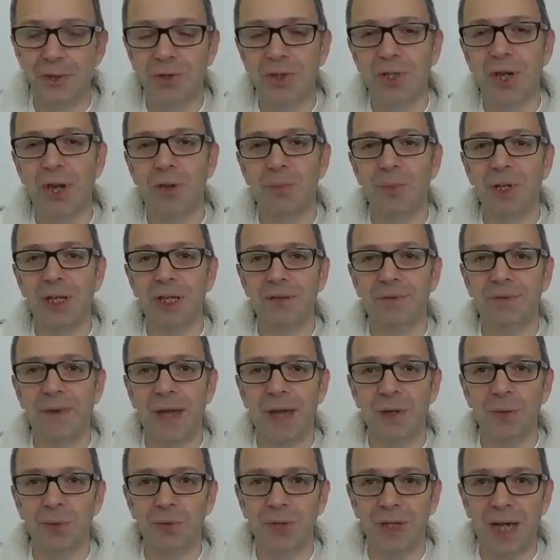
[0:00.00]
So many
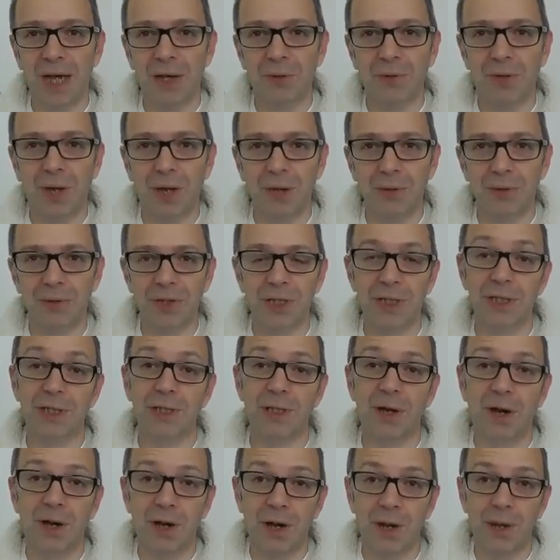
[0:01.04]
failed downloads
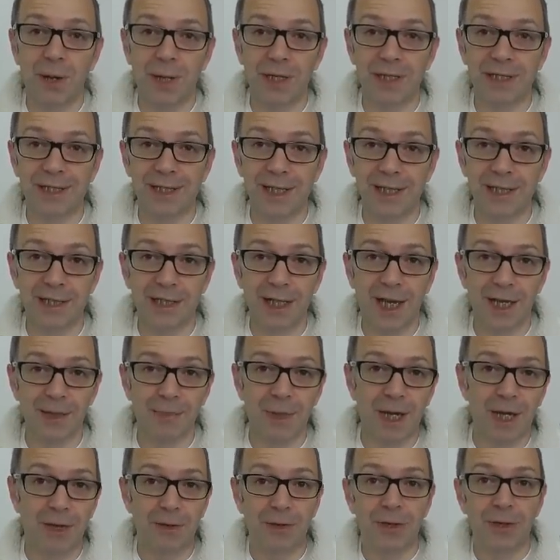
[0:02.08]
since iOS 6
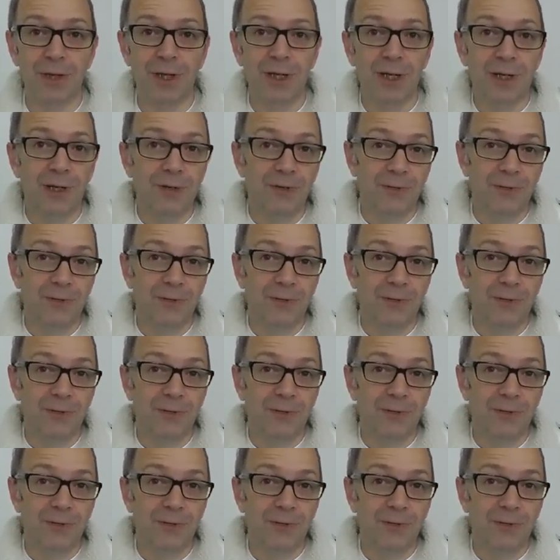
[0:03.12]
came out.